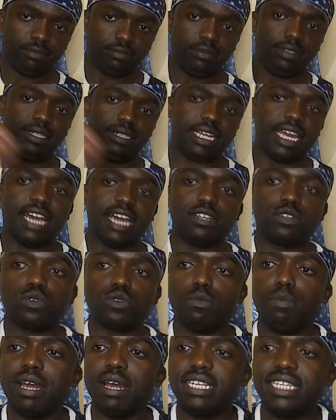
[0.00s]
They are
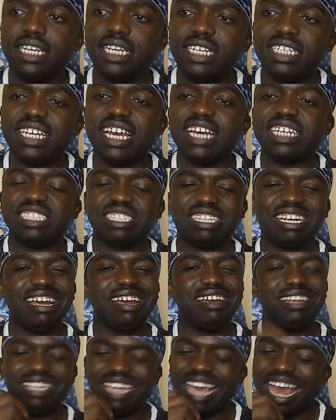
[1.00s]
super delicious.
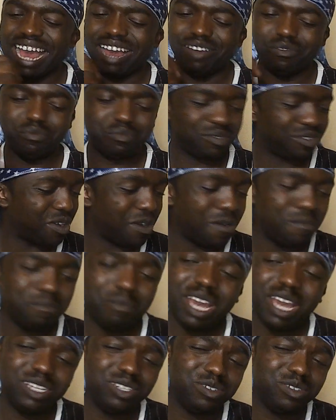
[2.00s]
Yeah,
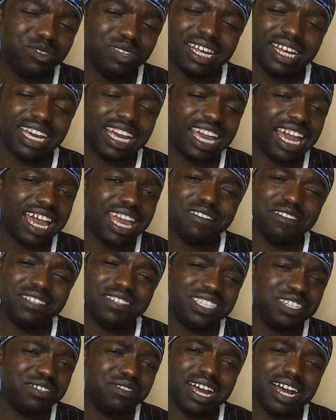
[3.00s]
compared to the
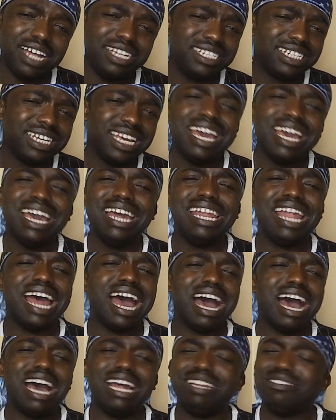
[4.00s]
KFC ones,
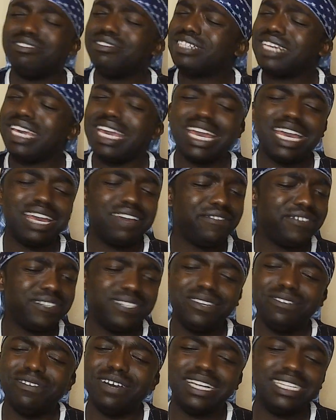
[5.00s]
nah, those
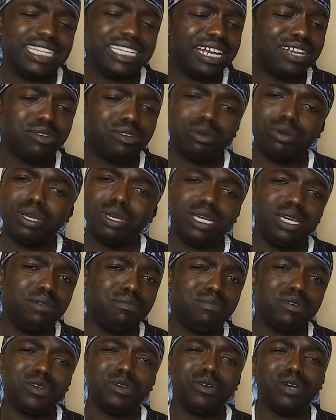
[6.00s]
KFC ones are donkey,
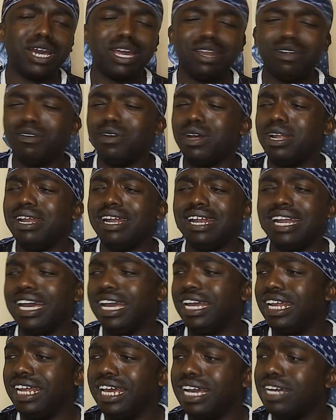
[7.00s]
bro. I don't wanna
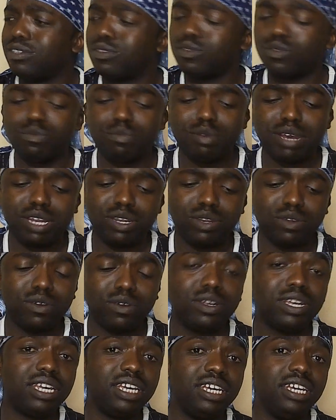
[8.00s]
lie. They are super
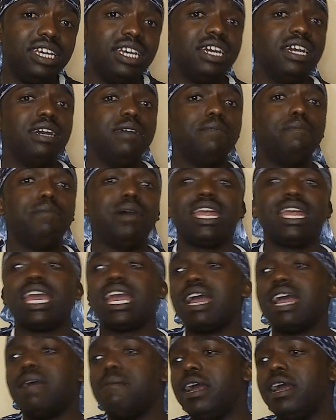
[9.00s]
donkey. But
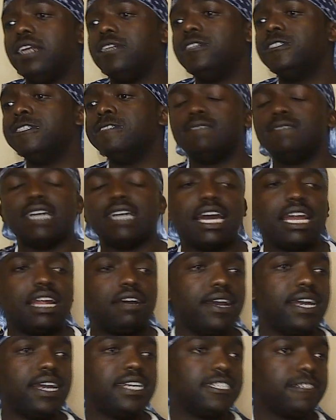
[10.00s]
yeah, man.
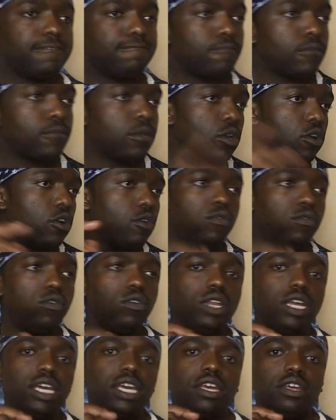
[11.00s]
Otherwise,
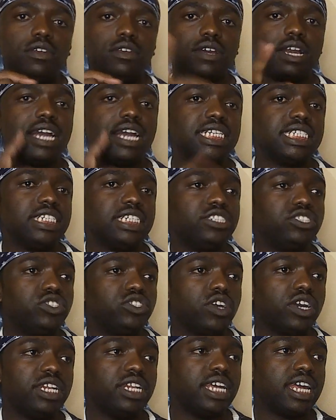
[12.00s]
hopefully you guys
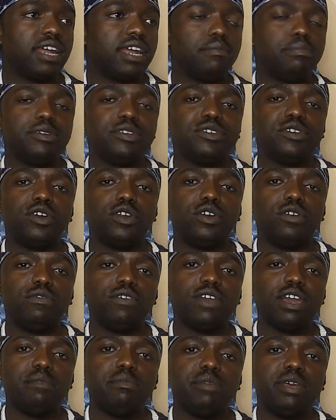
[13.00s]
enjoyed that episode of
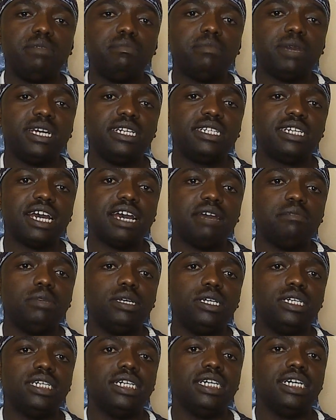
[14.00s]
Yummy in My
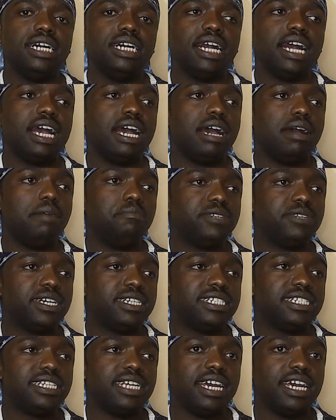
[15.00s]
Tummy.
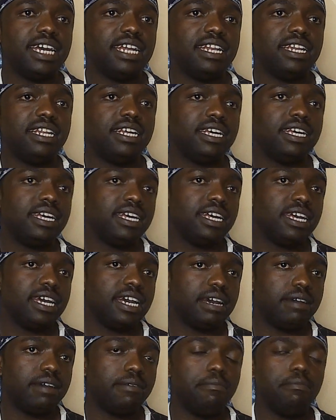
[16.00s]
That's the
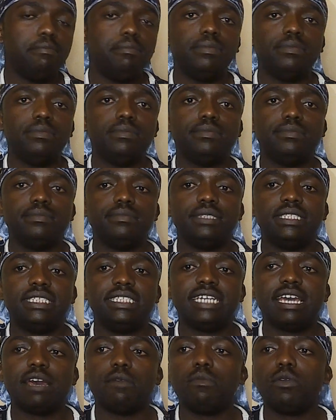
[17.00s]
end.
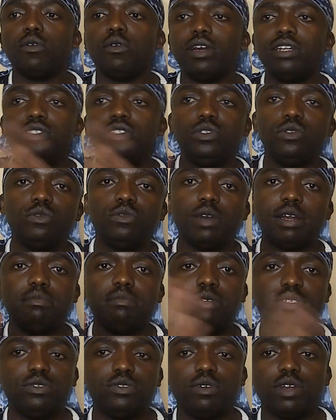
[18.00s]
Tell me what you want
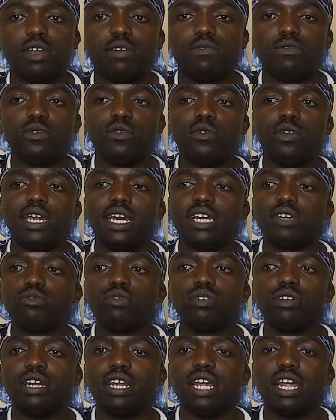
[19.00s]
me to review next.
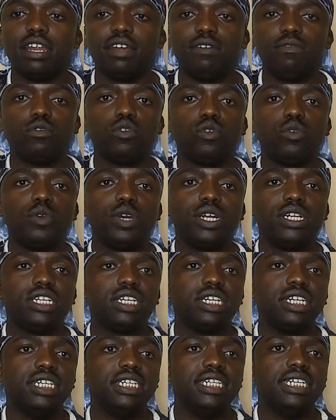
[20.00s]
We're gonna review it.
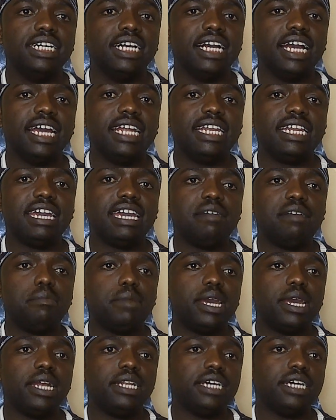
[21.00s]
And yeah,
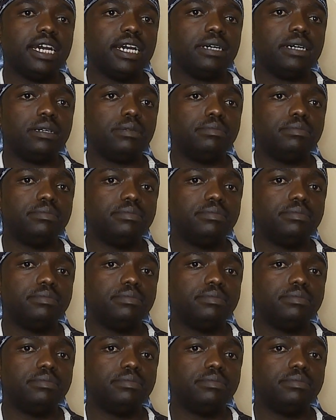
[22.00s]
man.